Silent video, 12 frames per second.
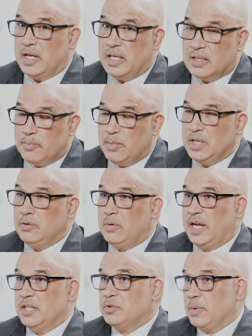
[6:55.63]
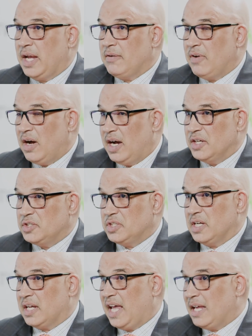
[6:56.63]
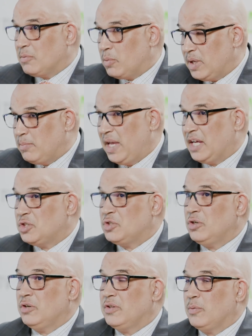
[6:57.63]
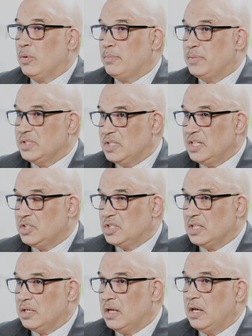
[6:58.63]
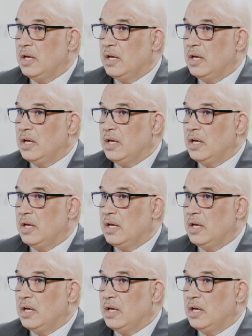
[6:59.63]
In the middle range, we have Hush. Again, we make sure that we're positioned.